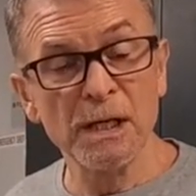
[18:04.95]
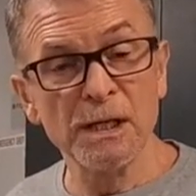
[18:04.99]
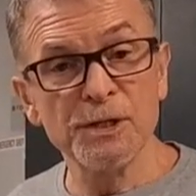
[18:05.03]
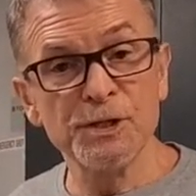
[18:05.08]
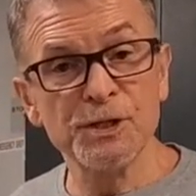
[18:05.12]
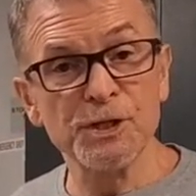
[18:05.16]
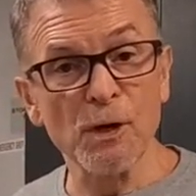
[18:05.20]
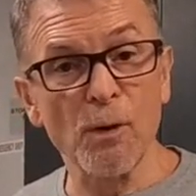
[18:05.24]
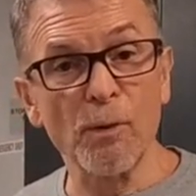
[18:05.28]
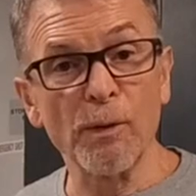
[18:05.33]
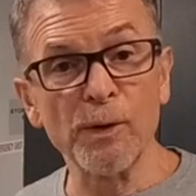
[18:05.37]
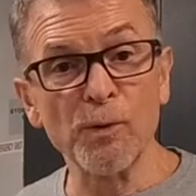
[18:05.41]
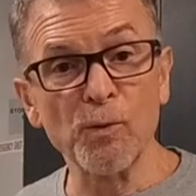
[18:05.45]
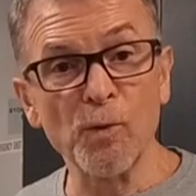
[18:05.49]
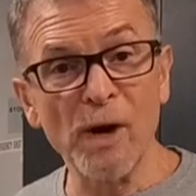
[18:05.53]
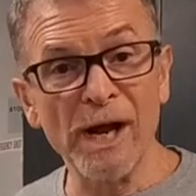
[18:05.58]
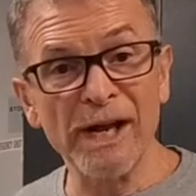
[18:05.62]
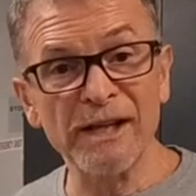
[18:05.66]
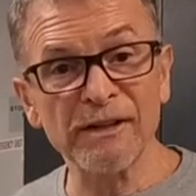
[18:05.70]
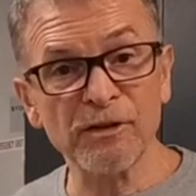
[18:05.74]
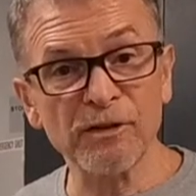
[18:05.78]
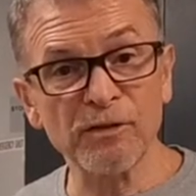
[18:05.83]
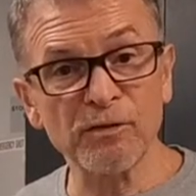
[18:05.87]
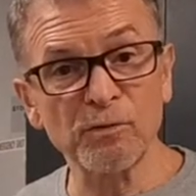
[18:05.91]
So we
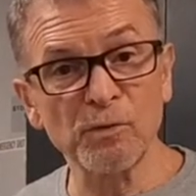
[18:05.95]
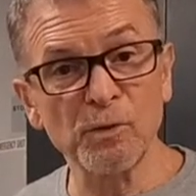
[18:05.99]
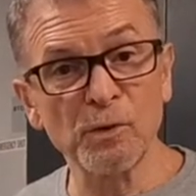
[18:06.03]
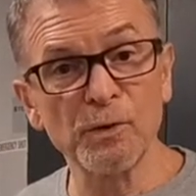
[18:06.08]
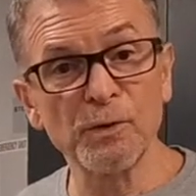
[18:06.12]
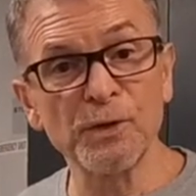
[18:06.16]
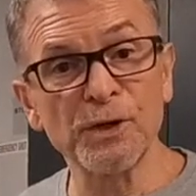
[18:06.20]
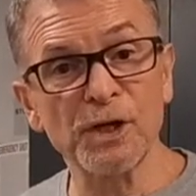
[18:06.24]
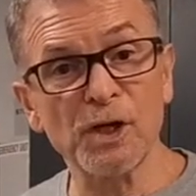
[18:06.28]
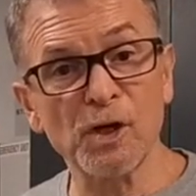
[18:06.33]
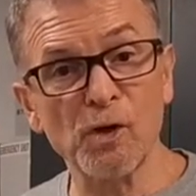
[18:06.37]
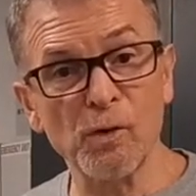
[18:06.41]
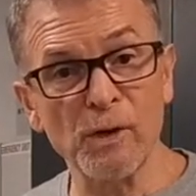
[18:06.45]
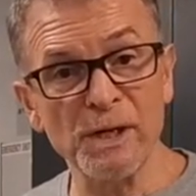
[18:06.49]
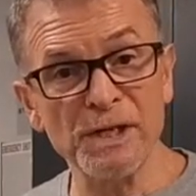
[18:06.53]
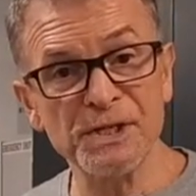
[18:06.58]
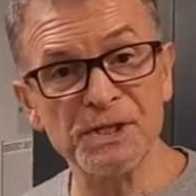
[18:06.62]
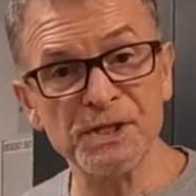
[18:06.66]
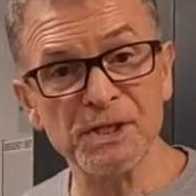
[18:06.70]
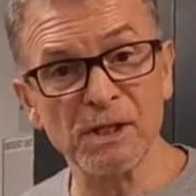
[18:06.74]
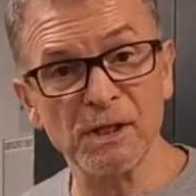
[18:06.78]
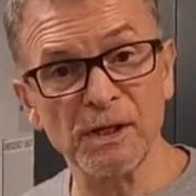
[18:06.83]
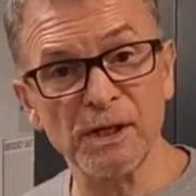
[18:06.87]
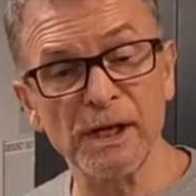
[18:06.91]
went through the
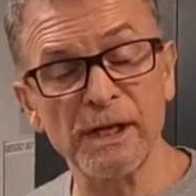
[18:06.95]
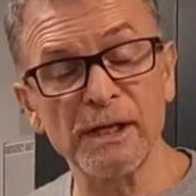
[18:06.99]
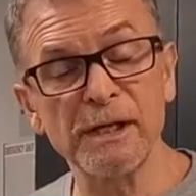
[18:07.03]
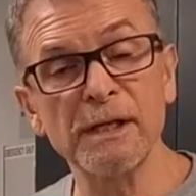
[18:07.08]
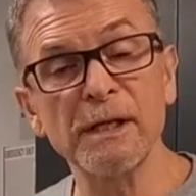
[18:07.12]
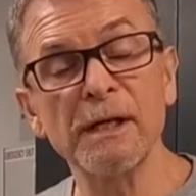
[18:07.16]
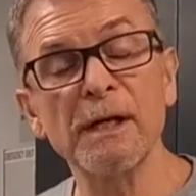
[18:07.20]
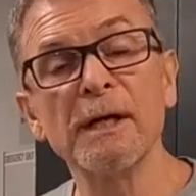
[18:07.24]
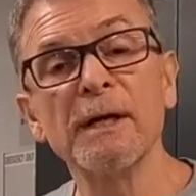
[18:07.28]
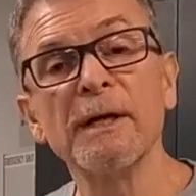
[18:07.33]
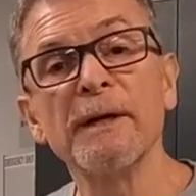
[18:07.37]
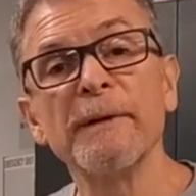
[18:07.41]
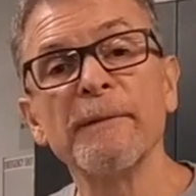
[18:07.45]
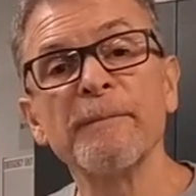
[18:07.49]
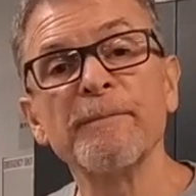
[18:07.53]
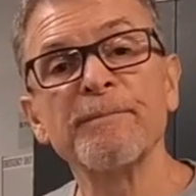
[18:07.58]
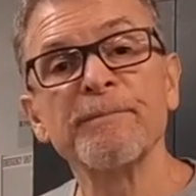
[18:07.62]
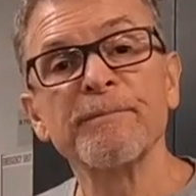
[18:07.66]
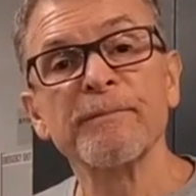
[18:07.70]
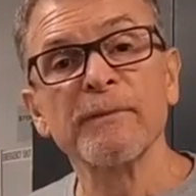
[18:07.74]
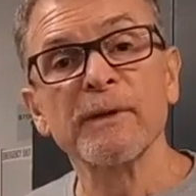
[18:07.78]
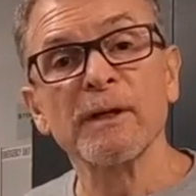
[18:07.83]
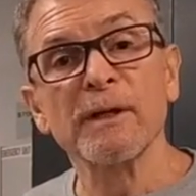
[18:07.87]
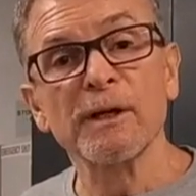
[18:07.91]
crystalline
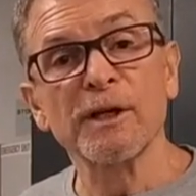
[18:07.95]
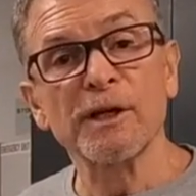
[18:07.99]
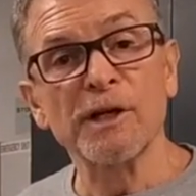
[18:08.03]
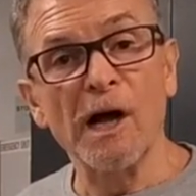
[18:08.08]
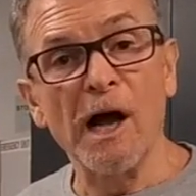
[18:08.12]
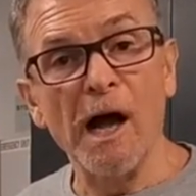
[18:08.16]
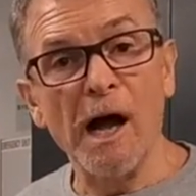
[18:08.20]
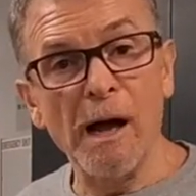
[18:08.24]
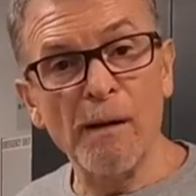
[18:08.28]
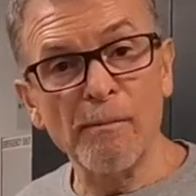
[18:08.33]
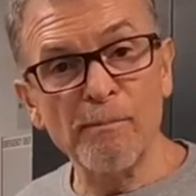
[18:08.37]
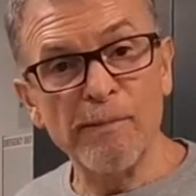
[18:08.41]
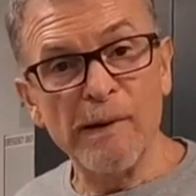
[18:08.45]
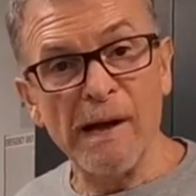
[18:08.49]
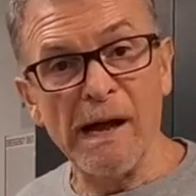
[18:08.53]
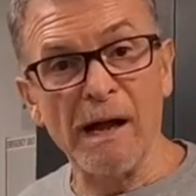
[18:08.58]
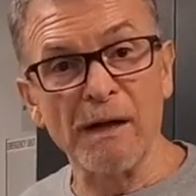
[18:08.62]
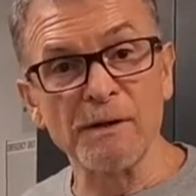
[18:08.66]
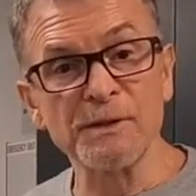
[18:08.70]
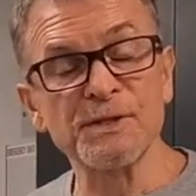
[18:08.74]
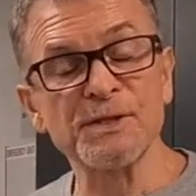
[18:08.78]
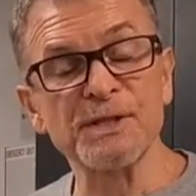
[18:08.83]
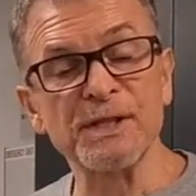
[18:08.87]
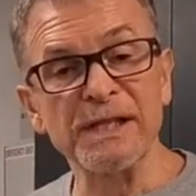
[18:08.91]

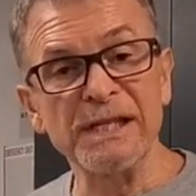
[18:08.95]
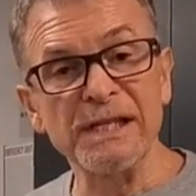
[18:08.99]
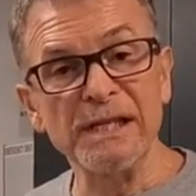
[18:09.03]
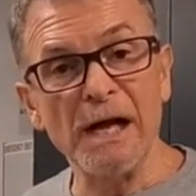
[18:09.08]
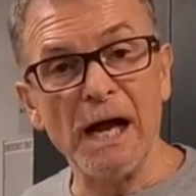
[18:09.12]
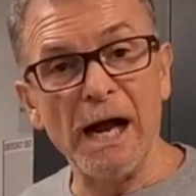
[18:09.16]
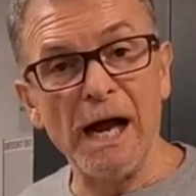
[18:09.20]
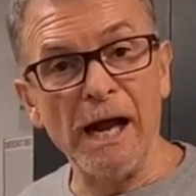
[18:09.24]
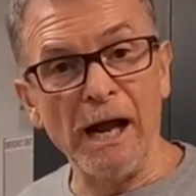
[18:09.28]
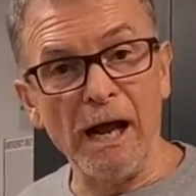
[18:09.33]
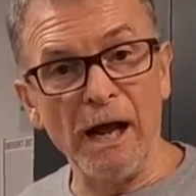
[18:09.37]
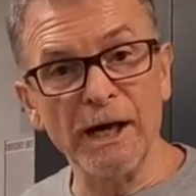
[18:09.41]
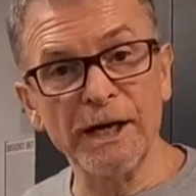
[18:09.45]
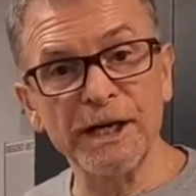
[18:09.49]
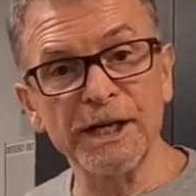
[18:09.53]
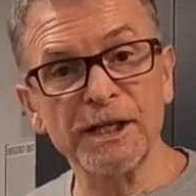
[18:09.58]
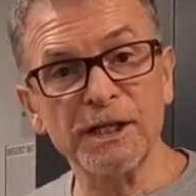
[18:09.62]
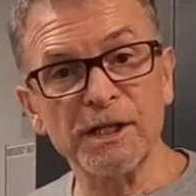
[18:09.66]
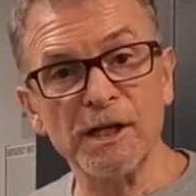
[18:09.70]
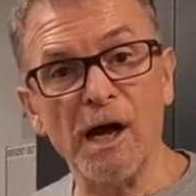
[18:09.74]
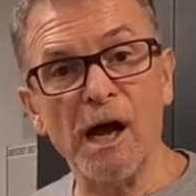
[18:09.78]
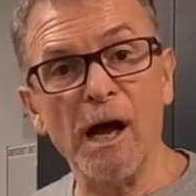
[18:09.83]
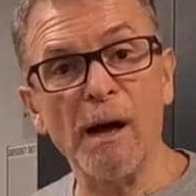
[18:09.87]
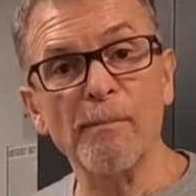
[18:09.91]
compounds, the ionic
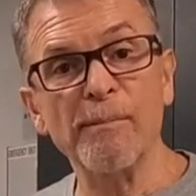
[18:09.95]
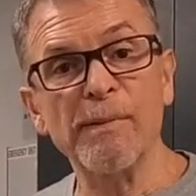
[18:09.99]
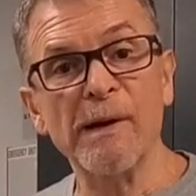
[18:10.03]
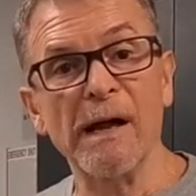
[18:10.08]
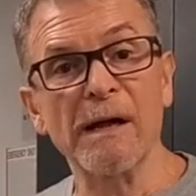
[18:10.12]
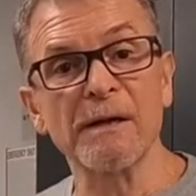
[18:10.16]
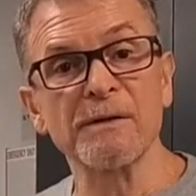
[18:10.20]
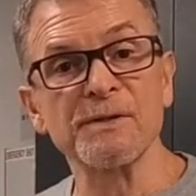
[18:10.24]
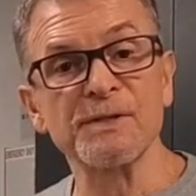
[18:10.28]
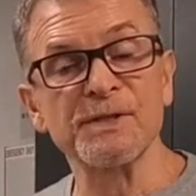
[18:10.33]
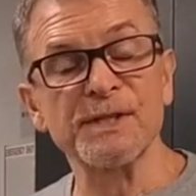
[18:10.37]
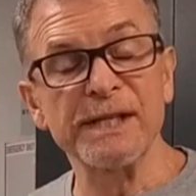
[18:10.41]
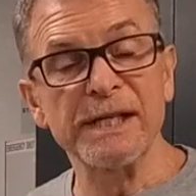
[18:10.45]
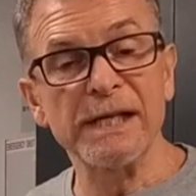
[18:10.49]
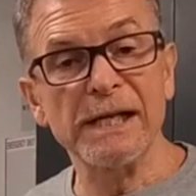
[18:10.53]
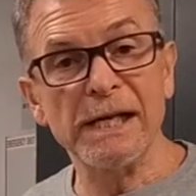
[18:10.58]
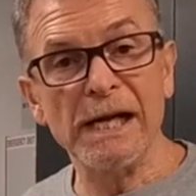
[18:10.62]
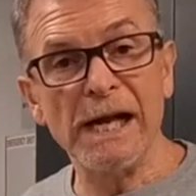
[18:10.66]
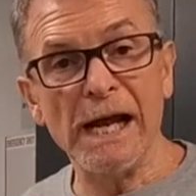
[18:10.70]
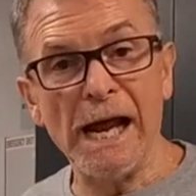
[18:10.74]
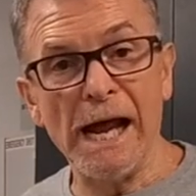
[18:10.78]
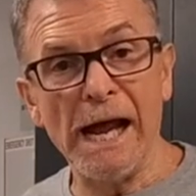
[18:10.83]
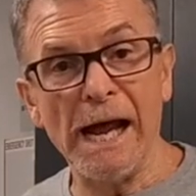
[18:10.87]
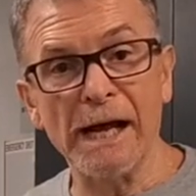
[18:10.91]
compounds that
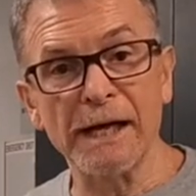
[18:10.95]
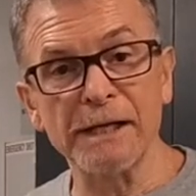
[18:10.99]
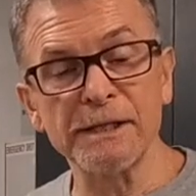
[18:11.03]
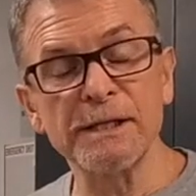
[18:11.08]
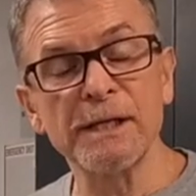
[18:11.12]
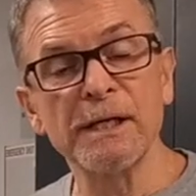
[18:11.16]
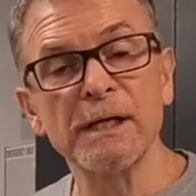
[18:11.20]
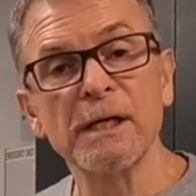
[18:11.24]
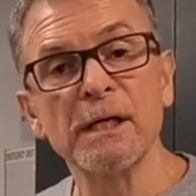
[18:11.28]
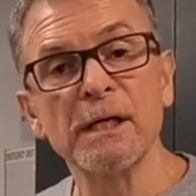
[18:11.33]
had